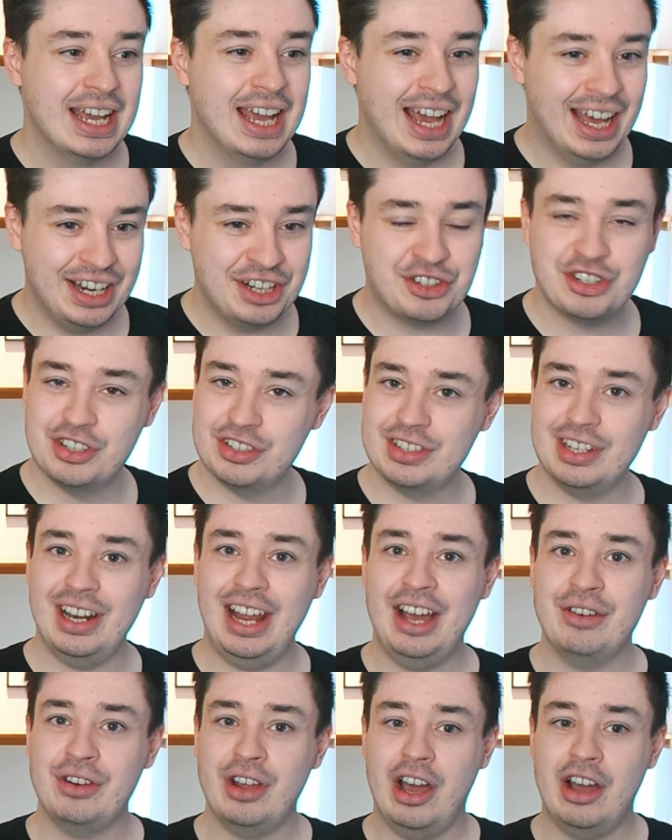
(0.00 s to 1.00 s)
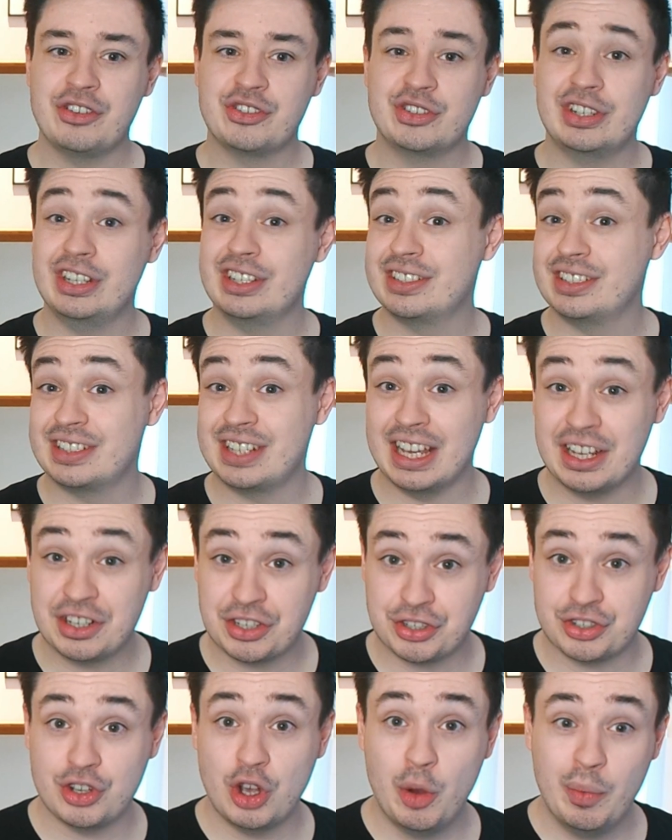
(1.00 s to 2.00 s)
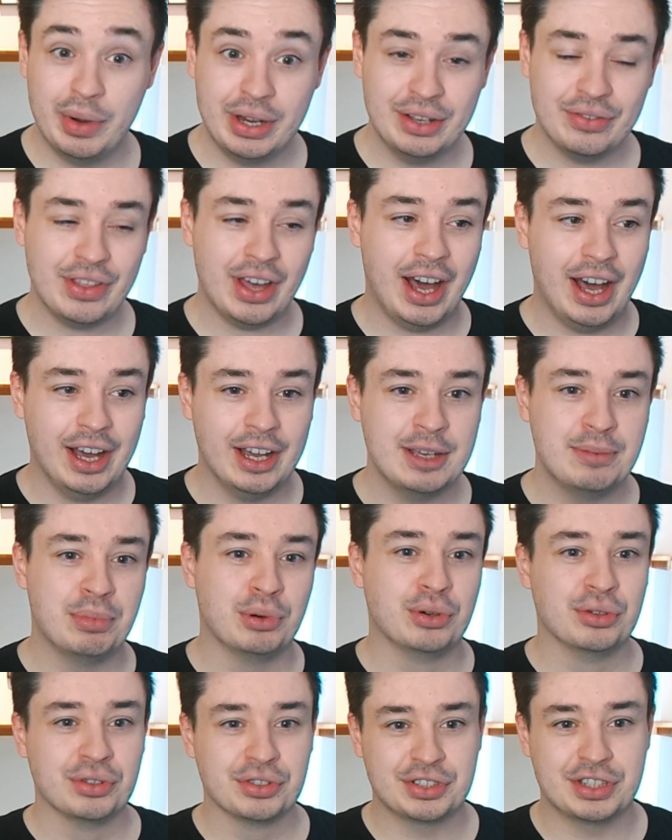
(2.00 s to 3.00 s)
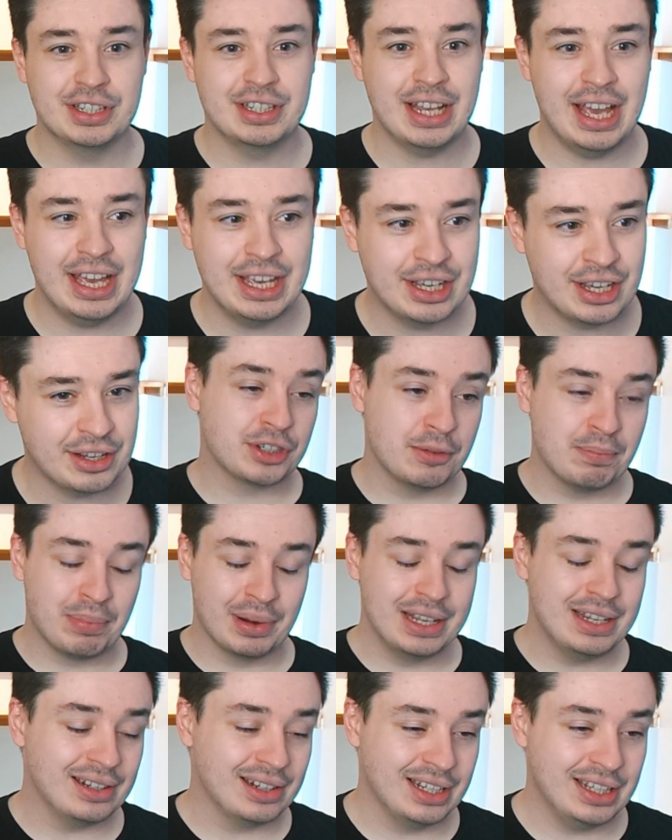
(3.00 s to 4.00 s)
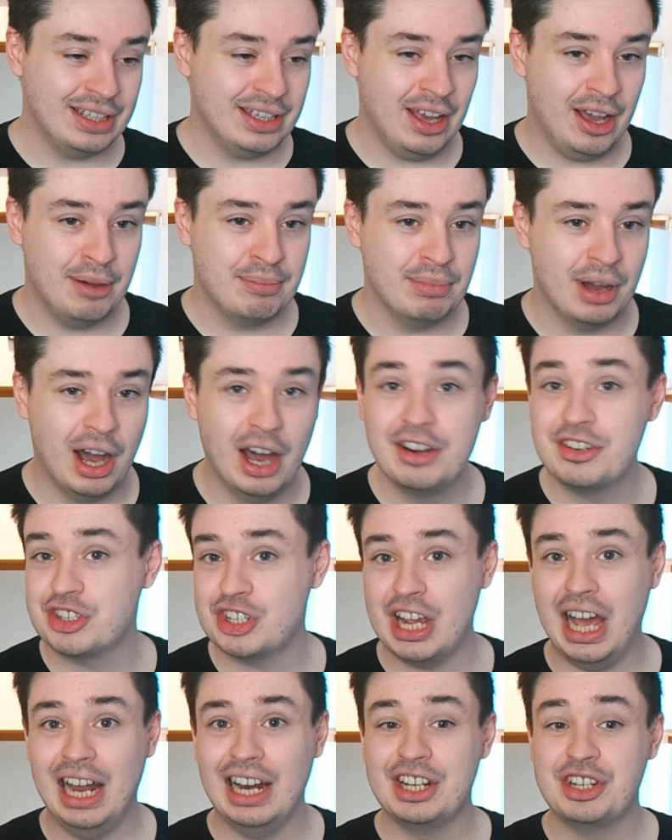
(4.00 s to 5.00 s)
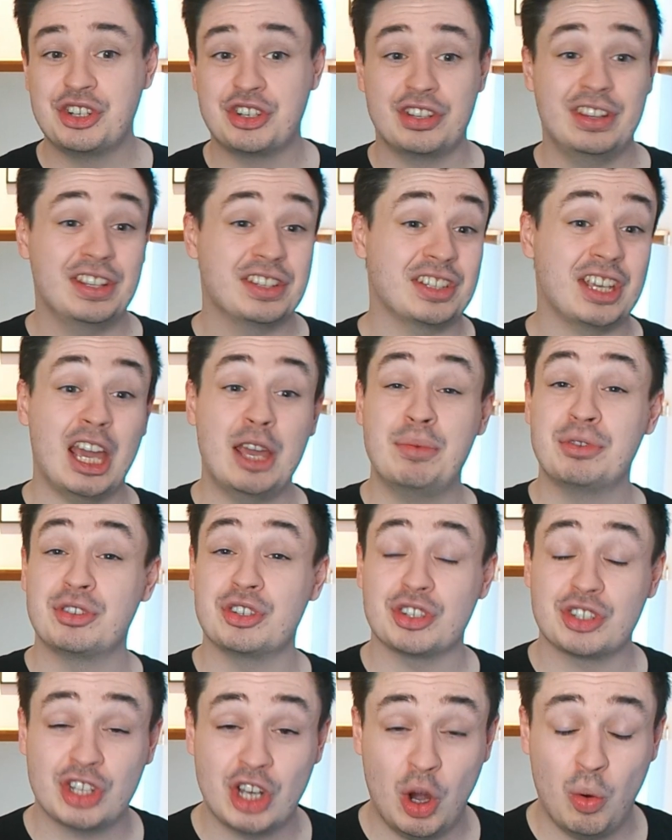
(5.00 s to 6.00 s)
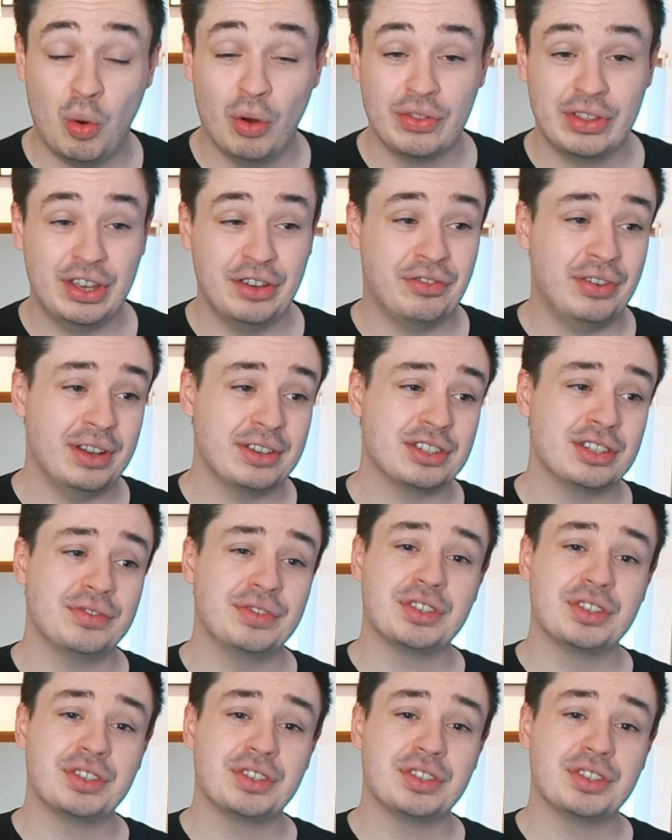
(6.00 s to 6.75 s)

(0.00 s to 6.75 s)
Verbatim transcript: And it just allowed Argentina to take so many of the high balls today, completely um, unchallenged in this game, and just go on the offensive.